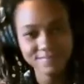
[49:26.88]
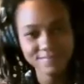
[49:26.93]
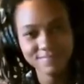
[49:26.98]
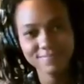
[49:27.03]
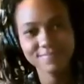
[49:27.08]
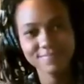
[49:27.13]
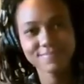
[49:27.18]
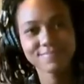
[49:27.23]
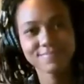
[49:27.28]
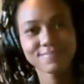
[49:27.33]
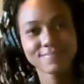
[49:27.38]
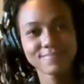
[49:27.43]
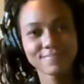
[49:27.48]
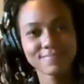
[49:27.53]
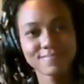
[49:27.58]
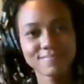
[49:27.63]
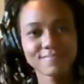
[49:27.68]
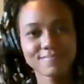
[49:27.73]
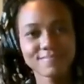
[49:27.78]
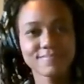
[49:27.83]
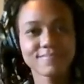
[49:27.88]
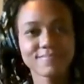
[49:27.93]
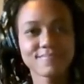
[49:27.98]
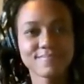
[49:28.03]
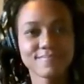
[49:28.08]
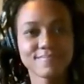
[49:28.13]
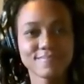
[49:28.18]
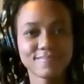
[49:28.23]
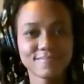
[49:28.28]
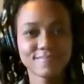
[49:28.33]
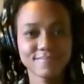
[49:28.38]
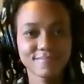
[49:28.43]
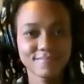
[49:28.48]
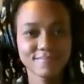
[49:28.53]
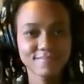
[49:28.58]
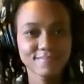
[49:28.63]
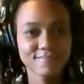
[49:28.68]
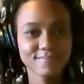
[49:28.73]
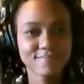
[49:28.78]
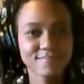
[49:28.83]

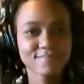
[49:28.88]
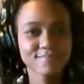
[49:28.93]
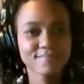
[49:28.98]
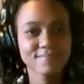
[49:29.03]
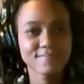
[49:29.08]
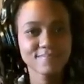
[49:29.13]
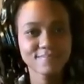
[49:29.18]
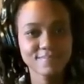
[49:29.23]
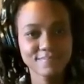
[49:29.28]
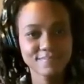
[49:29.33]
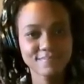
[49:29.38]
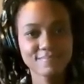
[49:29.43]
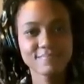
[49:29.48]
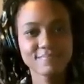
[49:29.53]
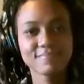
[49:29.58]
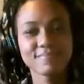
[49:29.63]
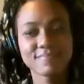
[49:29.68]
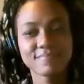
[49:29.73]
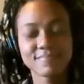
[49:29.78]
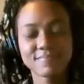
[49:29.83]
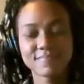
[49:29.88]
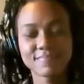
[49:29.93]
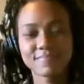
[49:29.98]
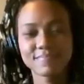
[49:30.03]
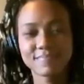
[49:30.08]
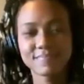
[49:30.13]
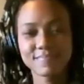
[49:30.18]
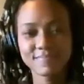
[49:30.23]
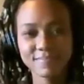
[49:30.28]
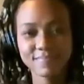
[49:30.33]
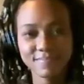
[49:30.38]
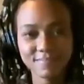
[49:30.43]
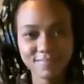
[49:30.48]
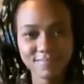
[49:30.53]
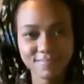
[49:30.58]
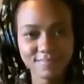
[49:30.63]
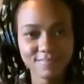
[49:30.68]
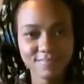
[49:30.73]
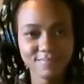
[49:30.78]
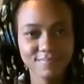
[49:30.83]

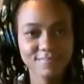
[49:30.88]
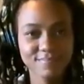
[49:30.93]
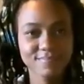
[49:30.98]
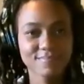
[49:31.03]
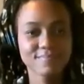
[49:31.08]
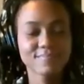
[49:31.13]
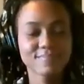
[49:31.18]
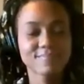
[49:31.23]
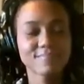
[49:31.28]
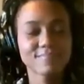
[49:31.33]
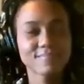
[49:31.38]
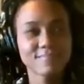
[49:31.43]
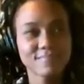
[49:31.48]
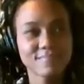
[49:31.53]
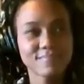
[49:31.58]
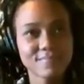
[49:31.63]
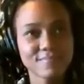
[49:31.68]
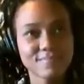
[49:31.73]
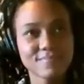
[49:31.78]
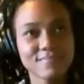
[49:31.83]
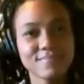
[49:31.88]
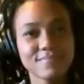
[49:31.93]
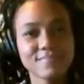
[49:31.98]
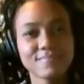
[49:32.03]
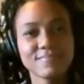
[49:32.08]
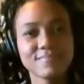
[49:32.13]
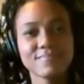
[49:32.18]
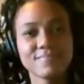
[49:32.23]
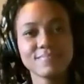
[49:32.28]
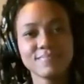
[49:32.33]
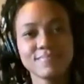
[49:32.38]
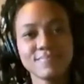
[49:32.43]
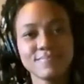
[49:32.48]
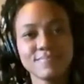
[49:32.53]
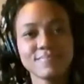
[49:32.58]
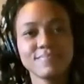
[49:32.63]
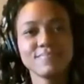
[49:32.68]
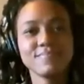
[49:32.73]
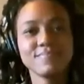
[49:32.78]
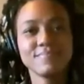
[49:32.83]

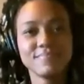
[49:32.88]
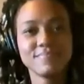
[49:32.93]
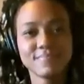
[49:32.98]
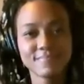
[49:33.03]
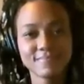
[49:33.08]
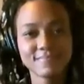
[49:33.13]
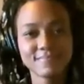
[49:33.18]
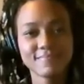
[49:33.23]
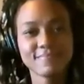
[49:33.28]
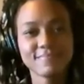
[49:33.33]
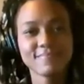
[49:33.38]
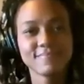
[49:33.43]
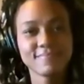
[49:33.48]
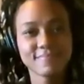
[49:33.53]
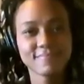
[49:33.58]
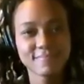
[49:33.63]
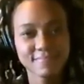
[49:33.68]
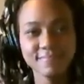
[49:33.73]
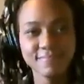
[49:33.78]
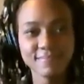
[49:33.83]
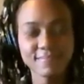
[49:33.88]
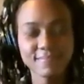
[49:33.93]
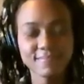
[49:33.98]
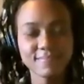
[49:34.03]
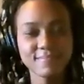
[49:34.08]
The person shown says nothing.